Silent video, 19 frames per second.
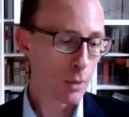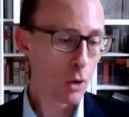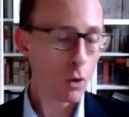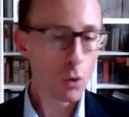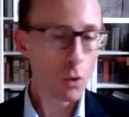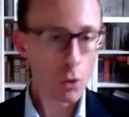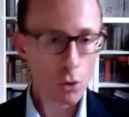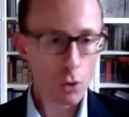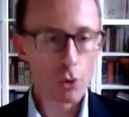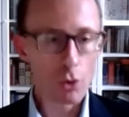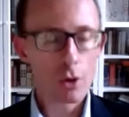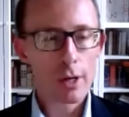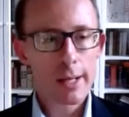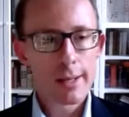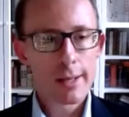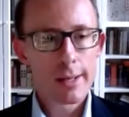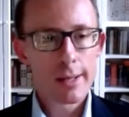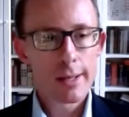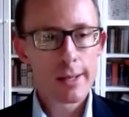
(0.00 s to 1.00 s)

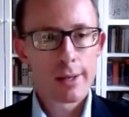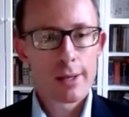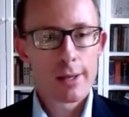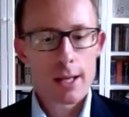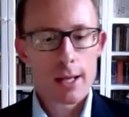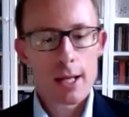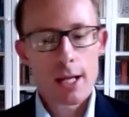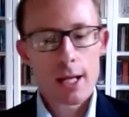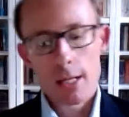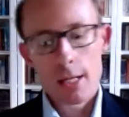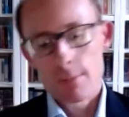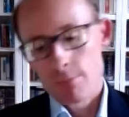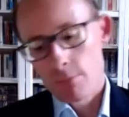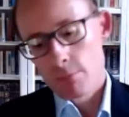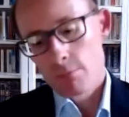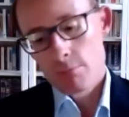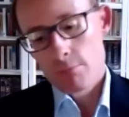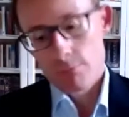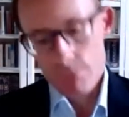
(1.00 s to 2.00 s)
or
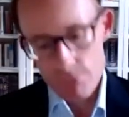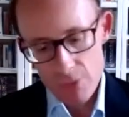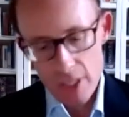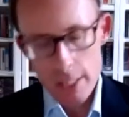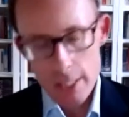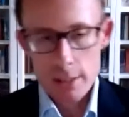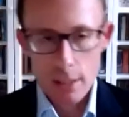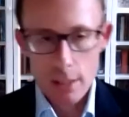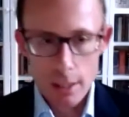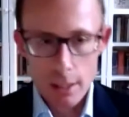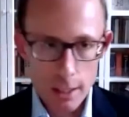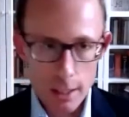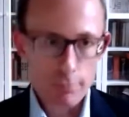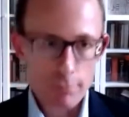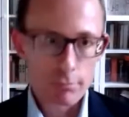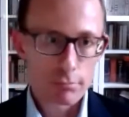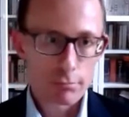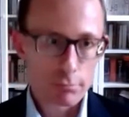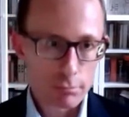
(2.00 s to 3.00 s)
these
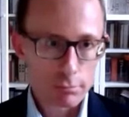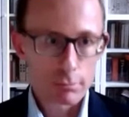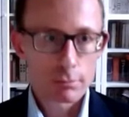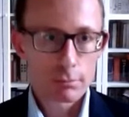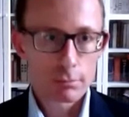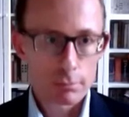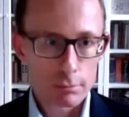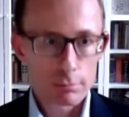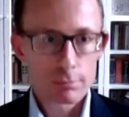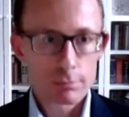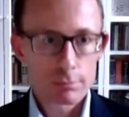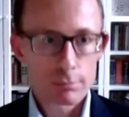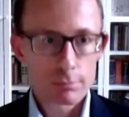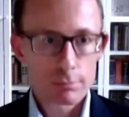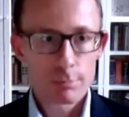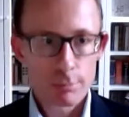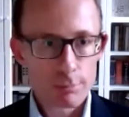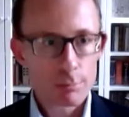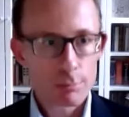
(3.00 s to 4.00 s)
are
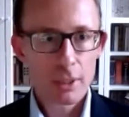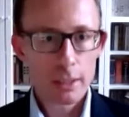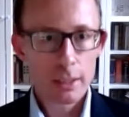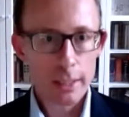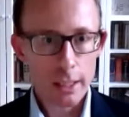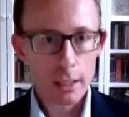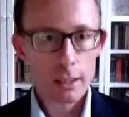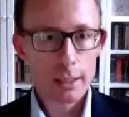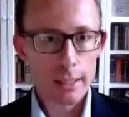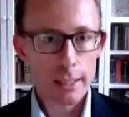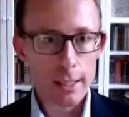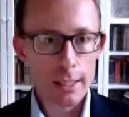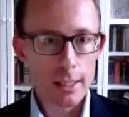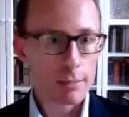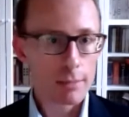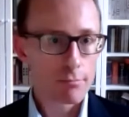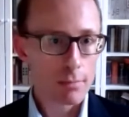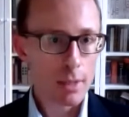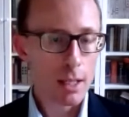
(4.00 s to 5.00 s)

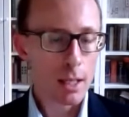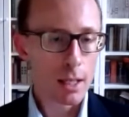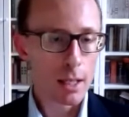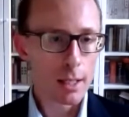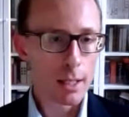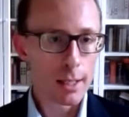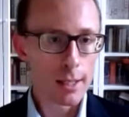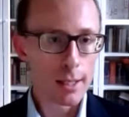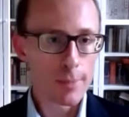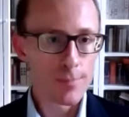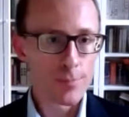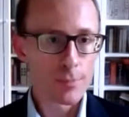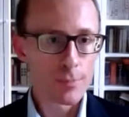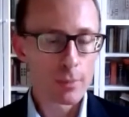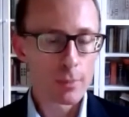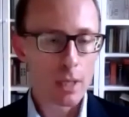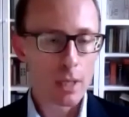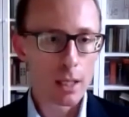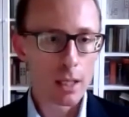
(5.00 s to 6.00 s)
politically
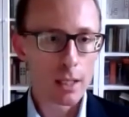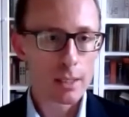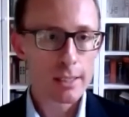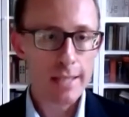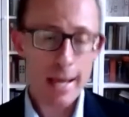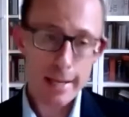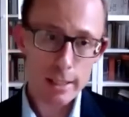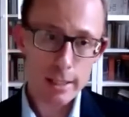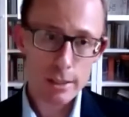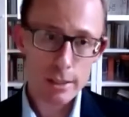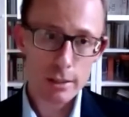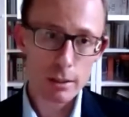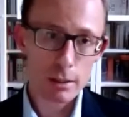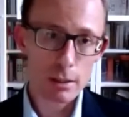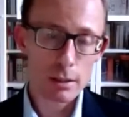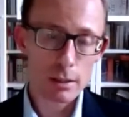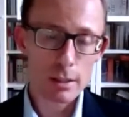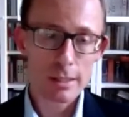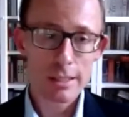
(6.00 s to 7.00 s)

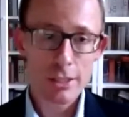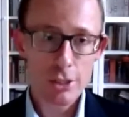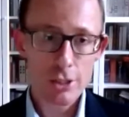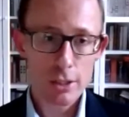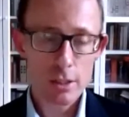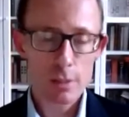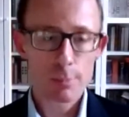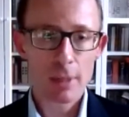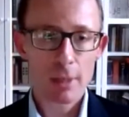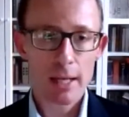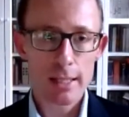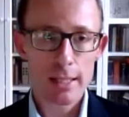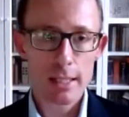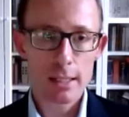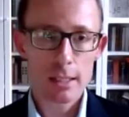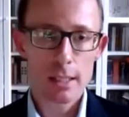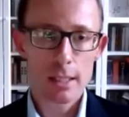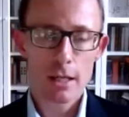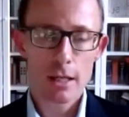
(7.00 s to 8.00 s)
tainted decisions by the
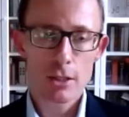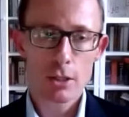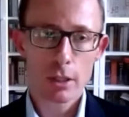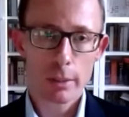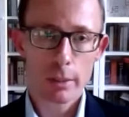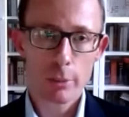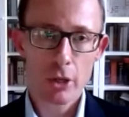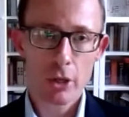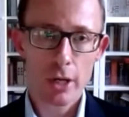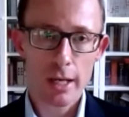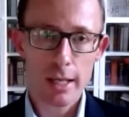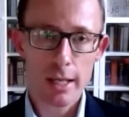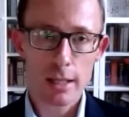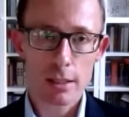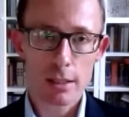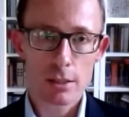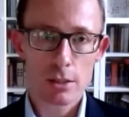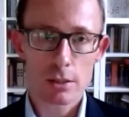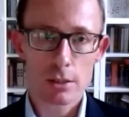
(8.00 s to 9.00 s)
international
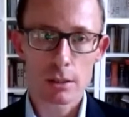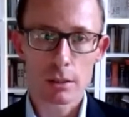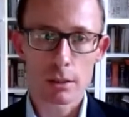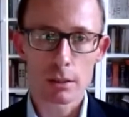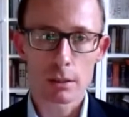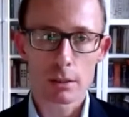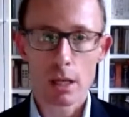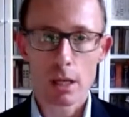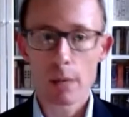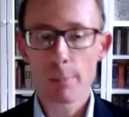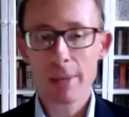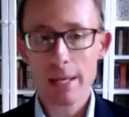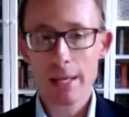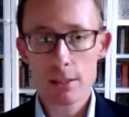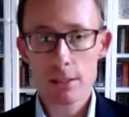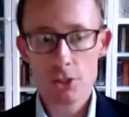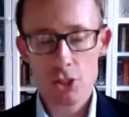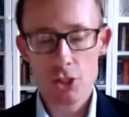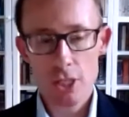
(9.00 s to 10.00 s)
community to
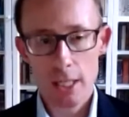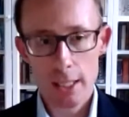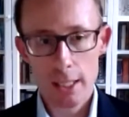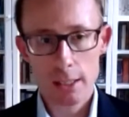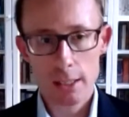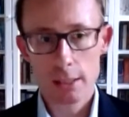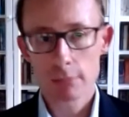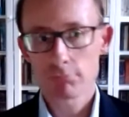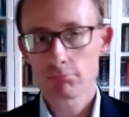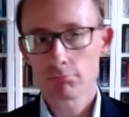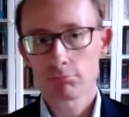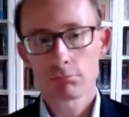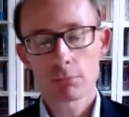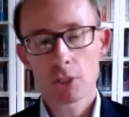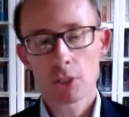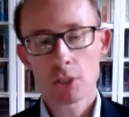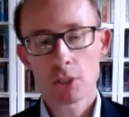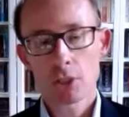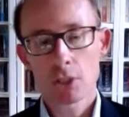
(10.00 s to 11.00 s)
appease China,
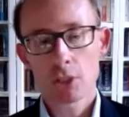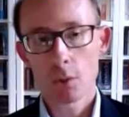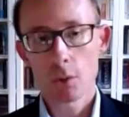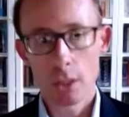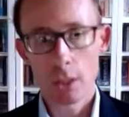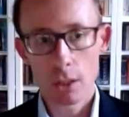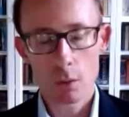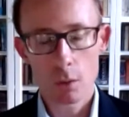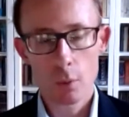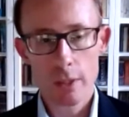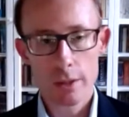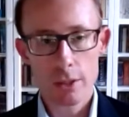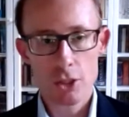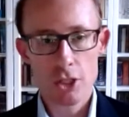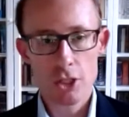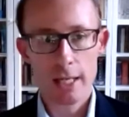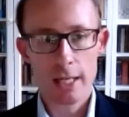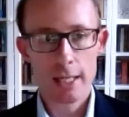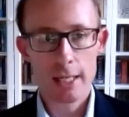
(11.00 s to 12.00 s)
go along with the
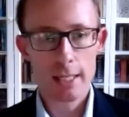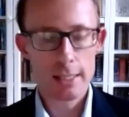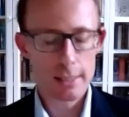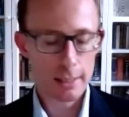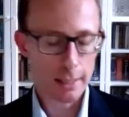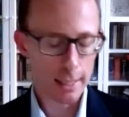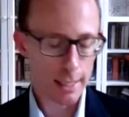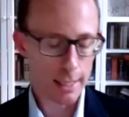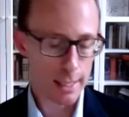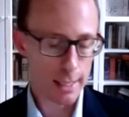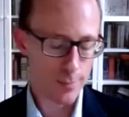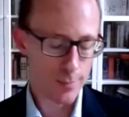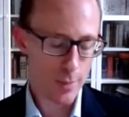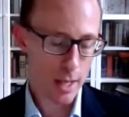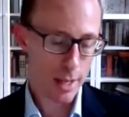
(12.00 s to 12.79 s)
Chinese claim,